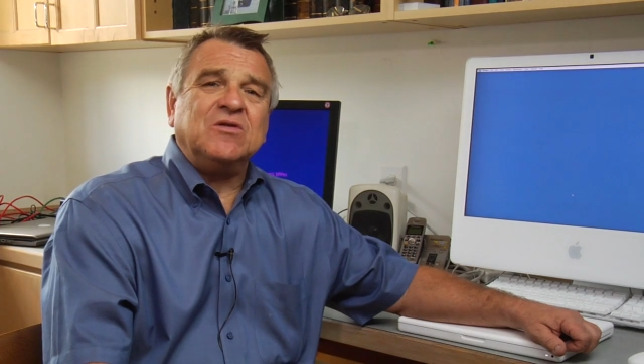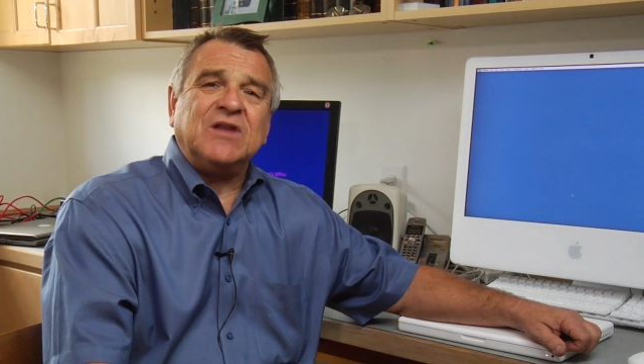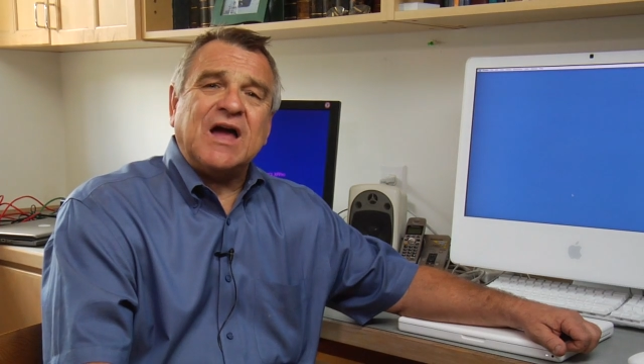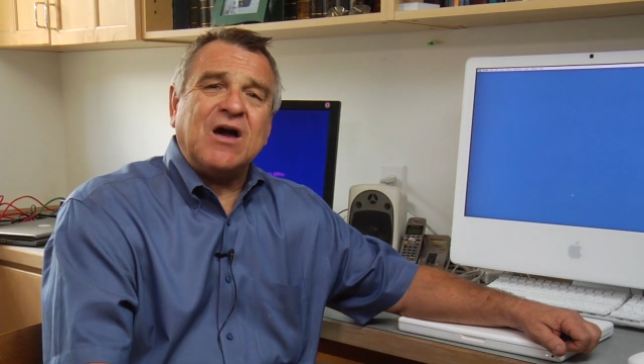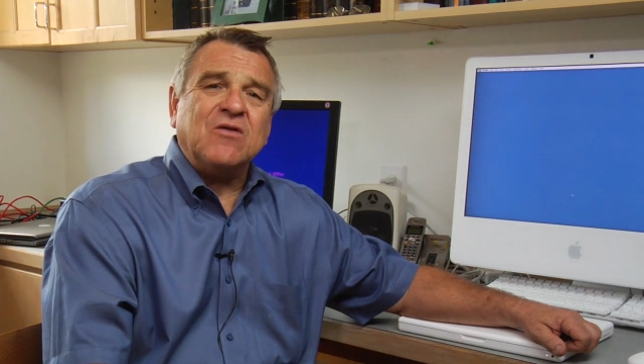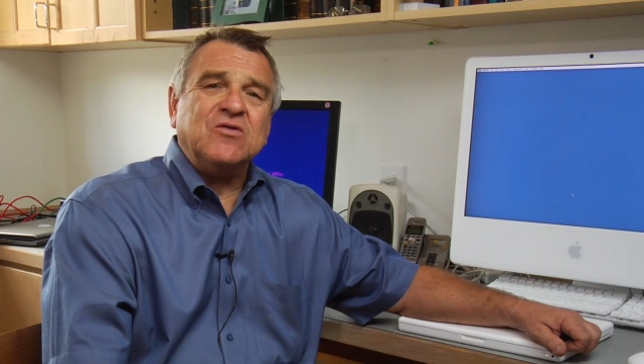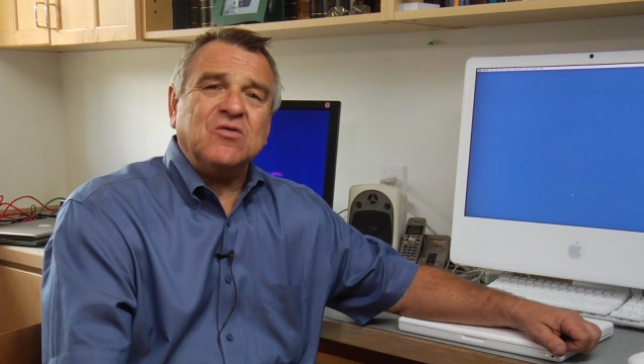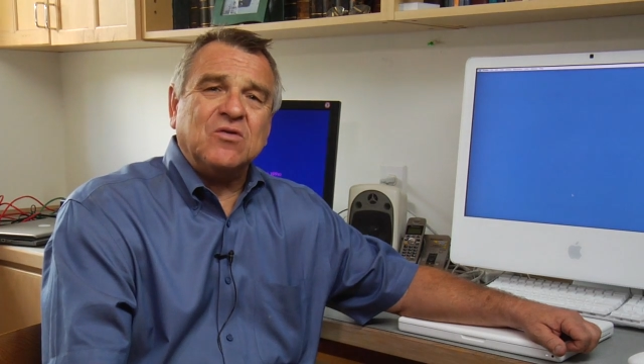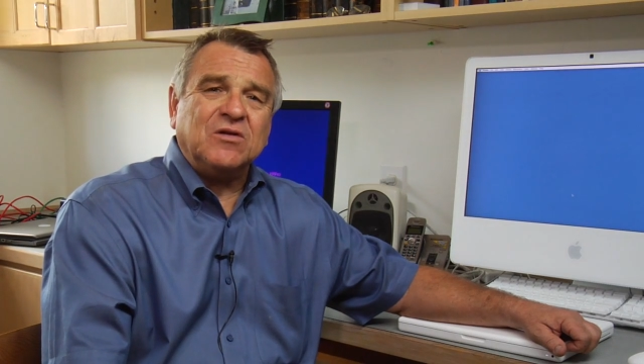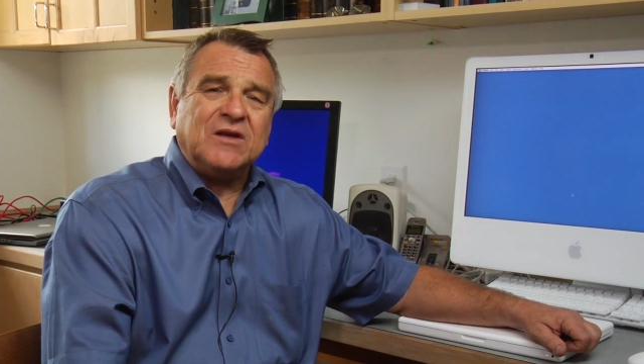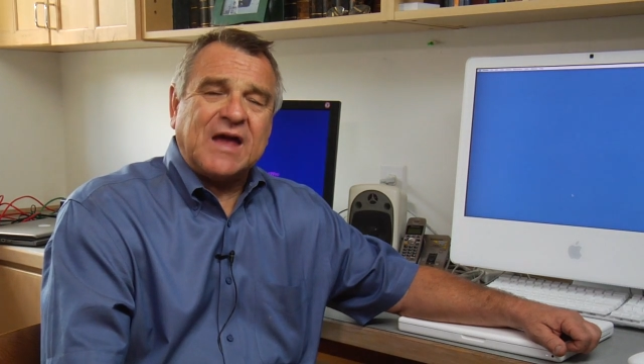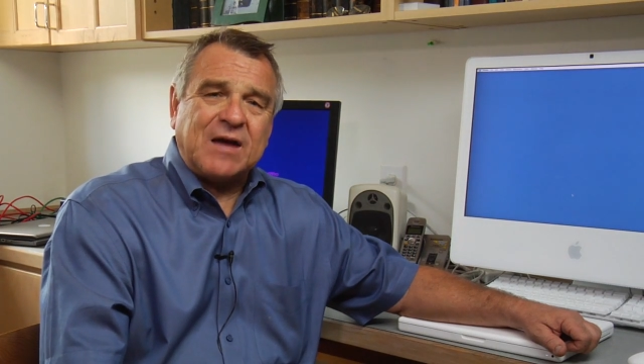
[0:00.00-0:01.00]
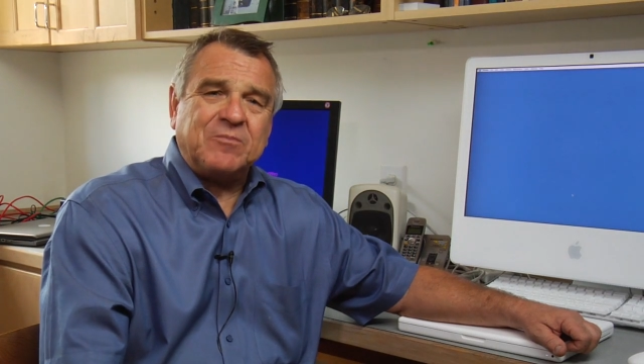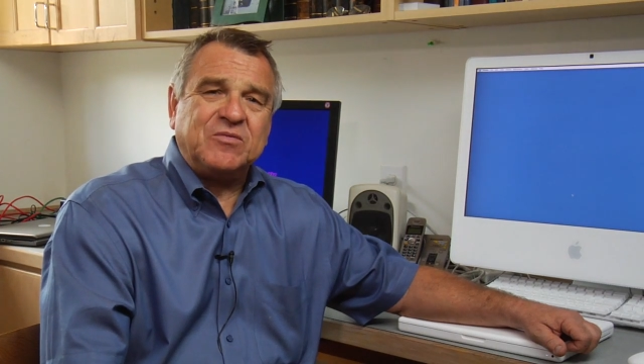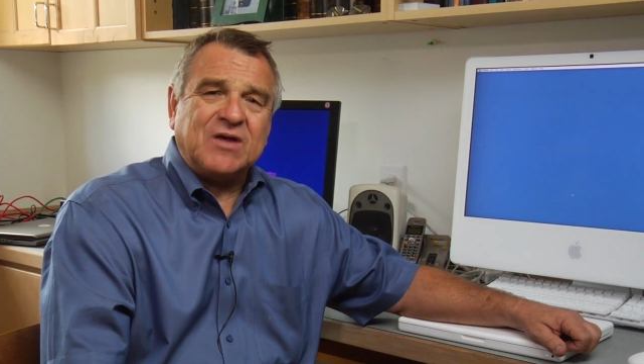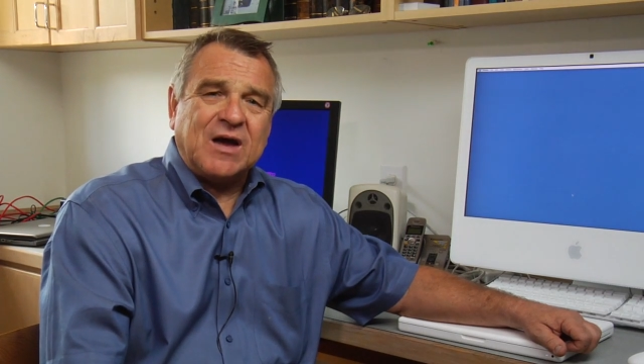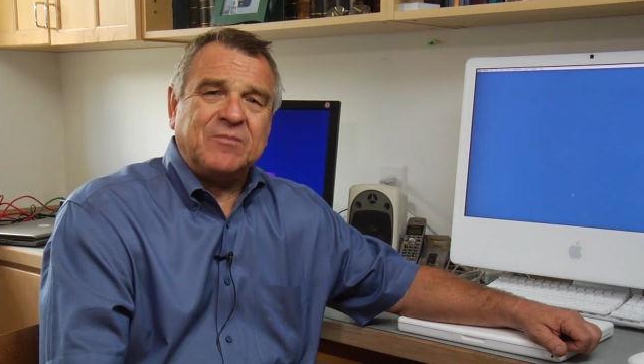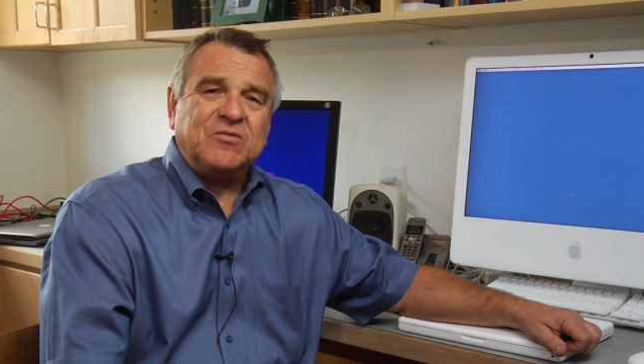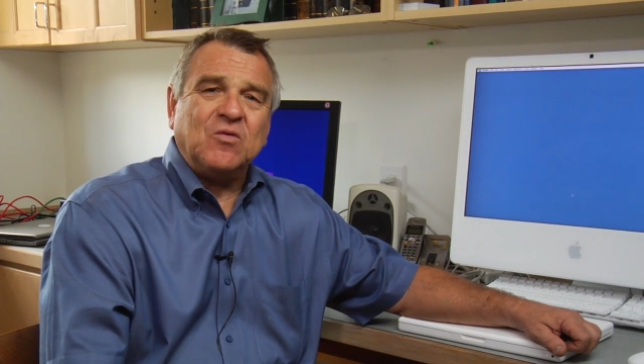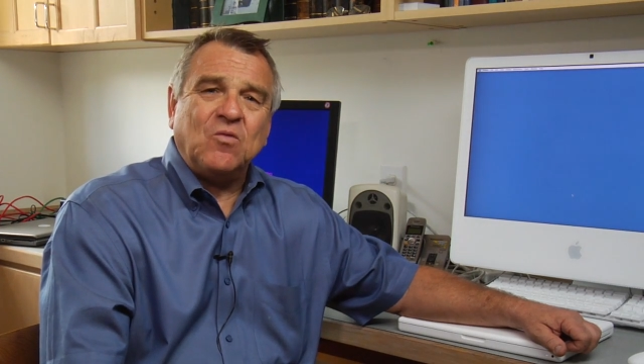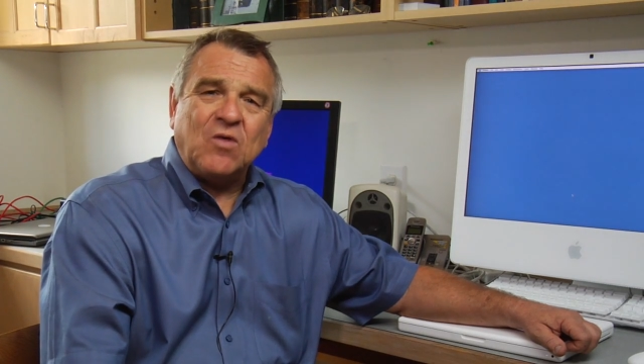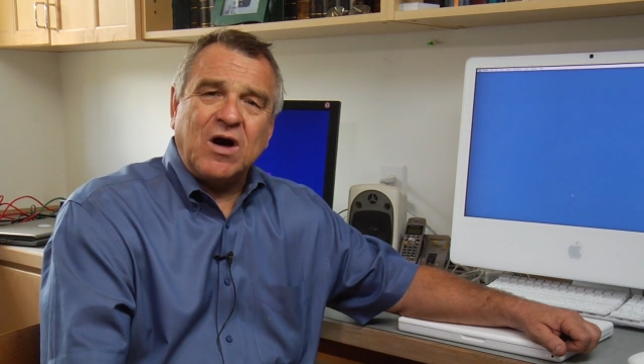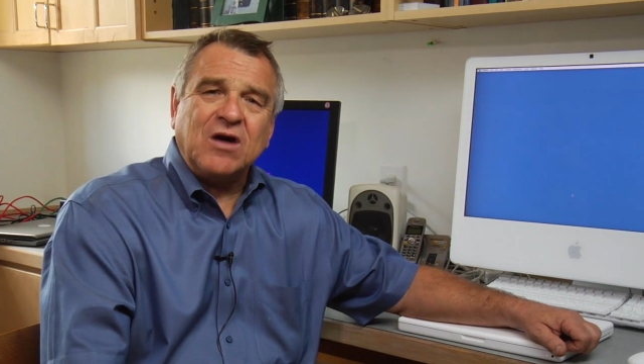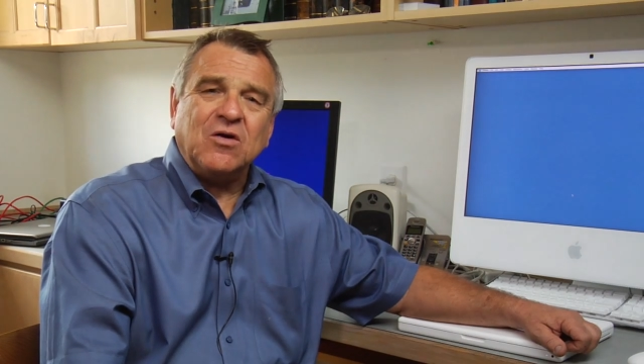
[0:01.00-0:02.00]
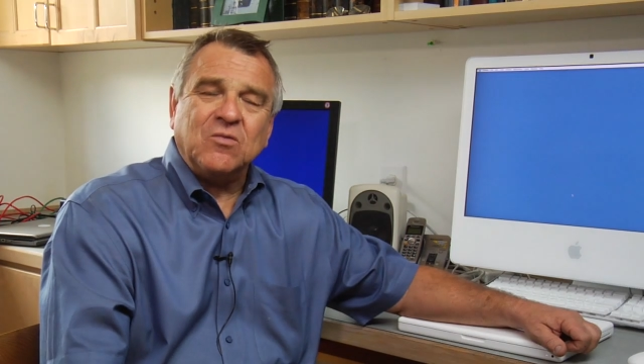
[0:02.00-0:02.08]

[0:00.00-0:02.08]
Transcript: allow your laptop to walk